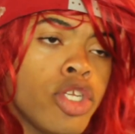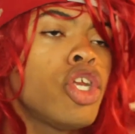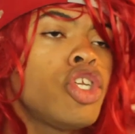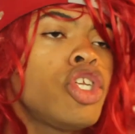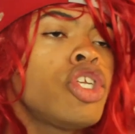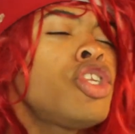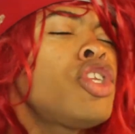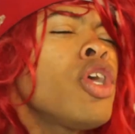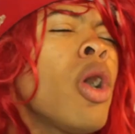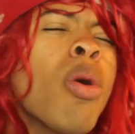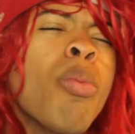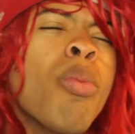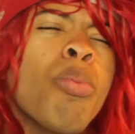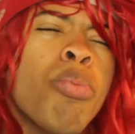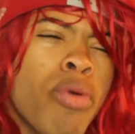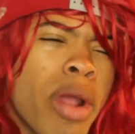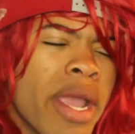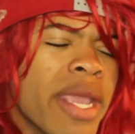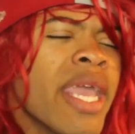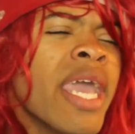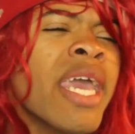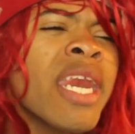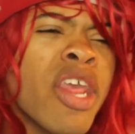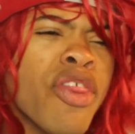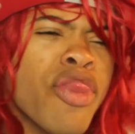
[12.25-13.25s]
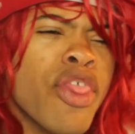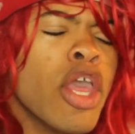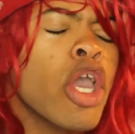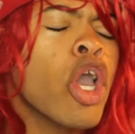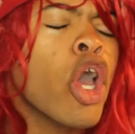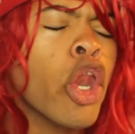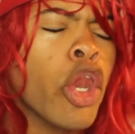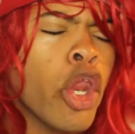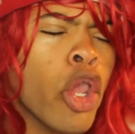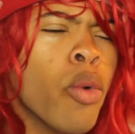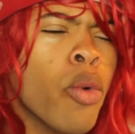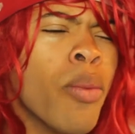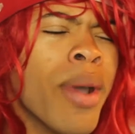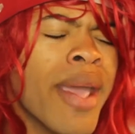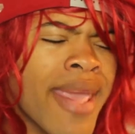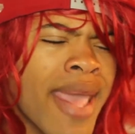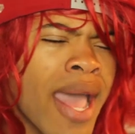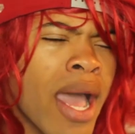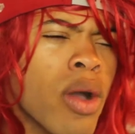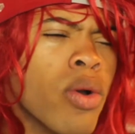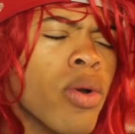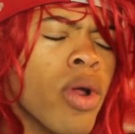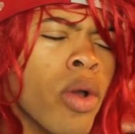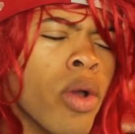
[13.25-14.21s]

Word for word: Just don't break anything on your way out,